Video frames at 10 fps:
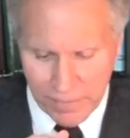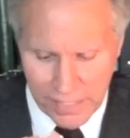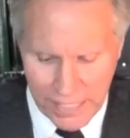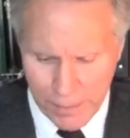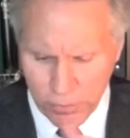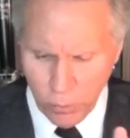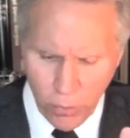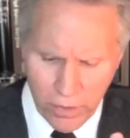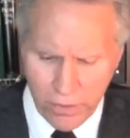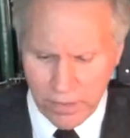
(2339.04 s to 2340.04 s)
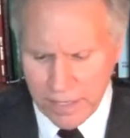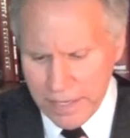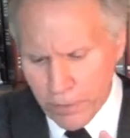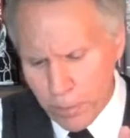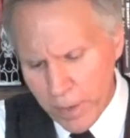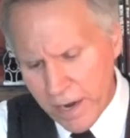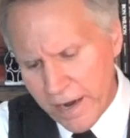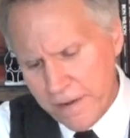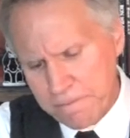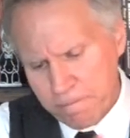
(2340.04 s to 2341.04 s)
Keep the water
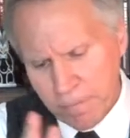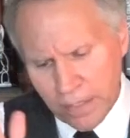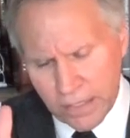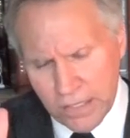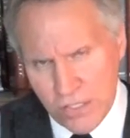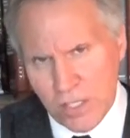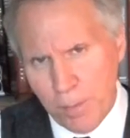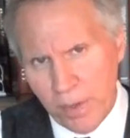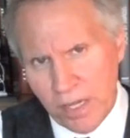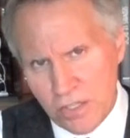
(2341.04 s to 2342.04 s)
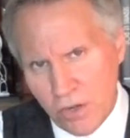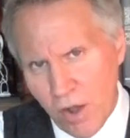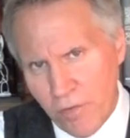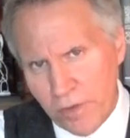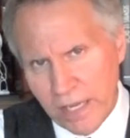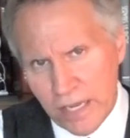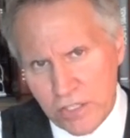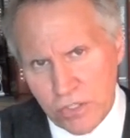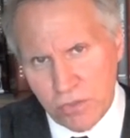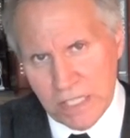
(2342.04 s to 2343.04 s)
nearby. Sip it as often
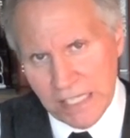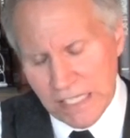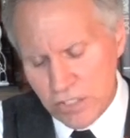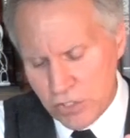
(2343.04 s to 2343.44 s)
as you need